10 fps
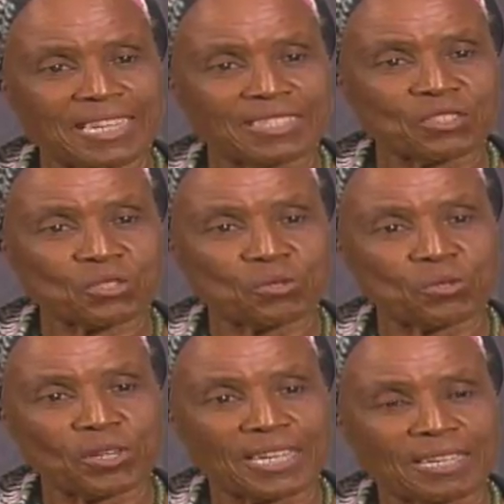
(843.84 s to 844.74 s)
And
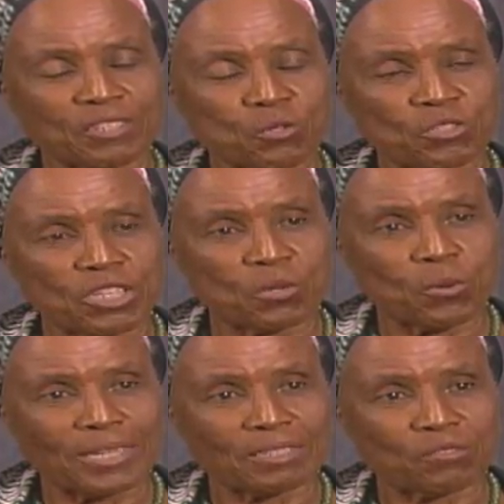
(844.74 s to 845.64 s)
so you see
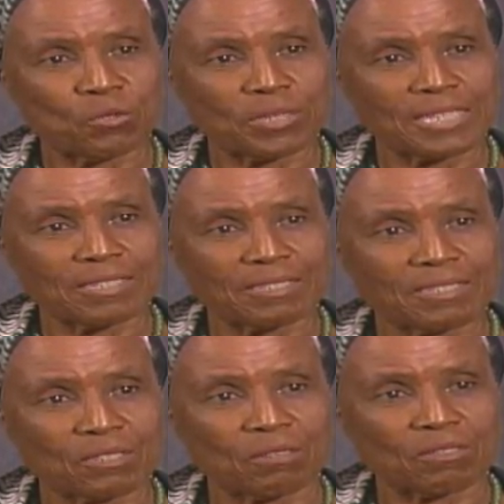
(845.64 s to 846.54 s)
quite a few
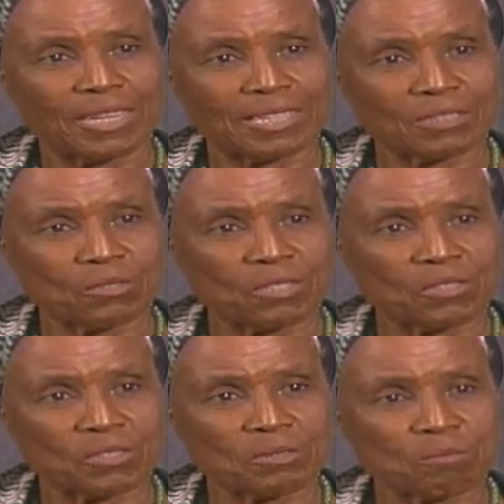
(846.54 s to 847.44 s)
cases of
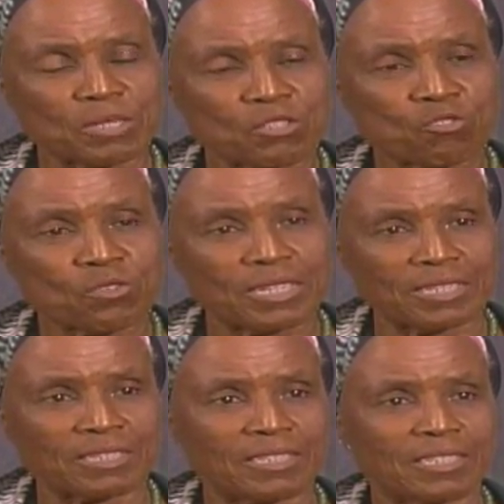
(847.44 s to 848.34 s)
alcoholism being
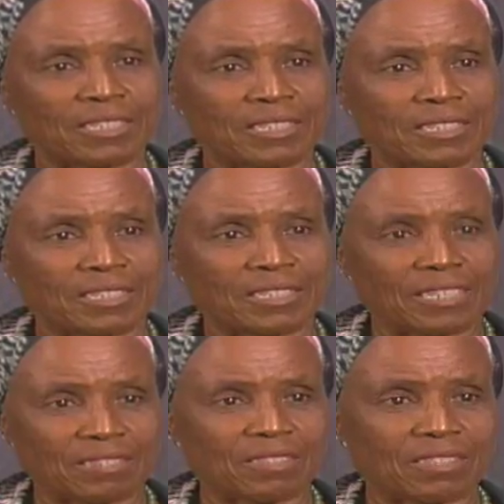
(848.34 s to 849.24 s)
treated
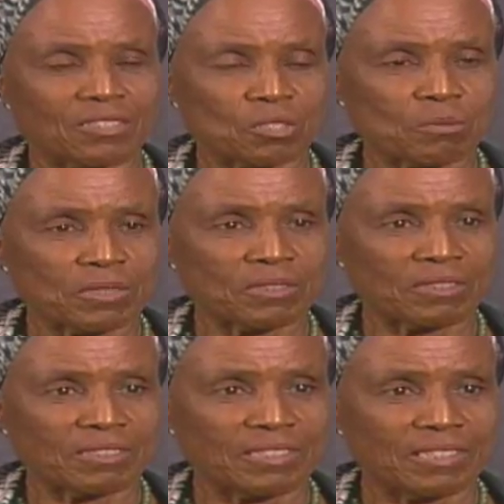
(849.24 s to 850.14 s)
in the hospital.
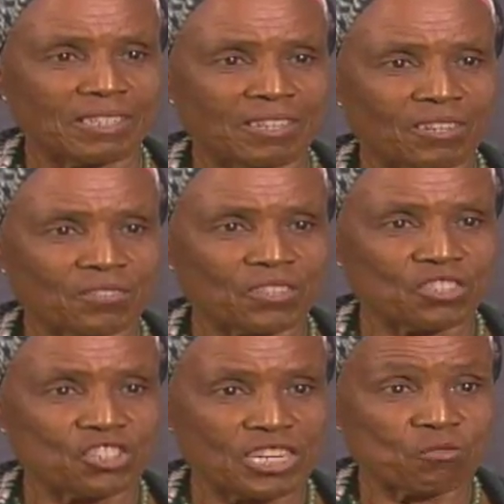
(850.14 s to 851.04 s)
On the
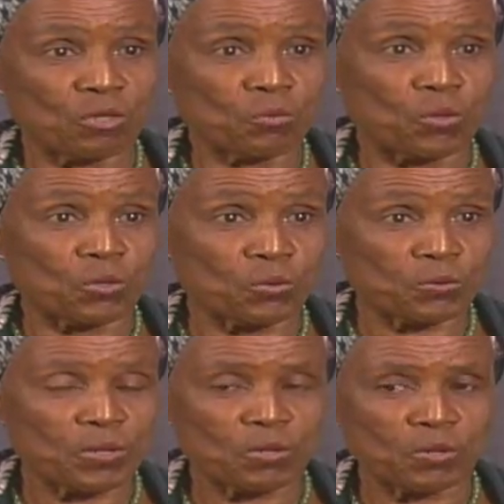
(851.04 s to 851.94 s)
general ward, what
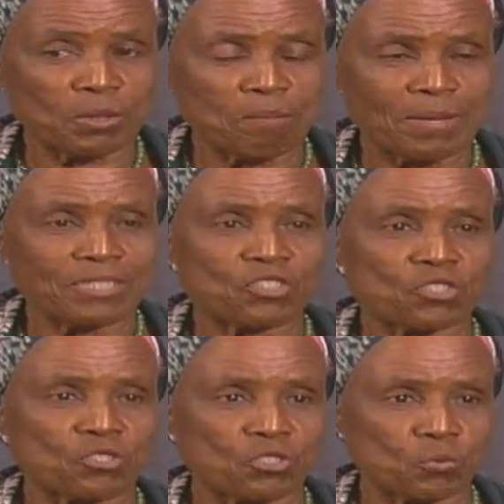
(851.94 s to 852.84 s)
we call the
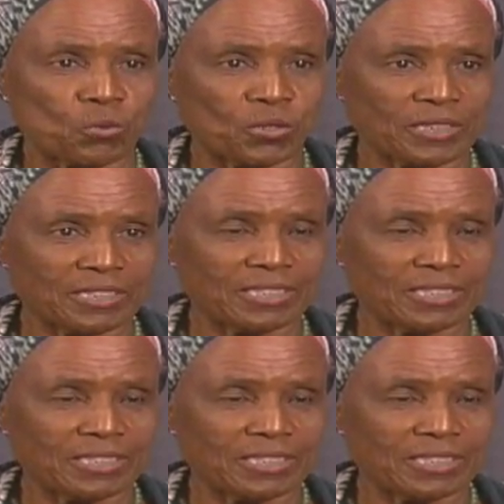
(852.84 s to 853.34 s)
med-surg ward.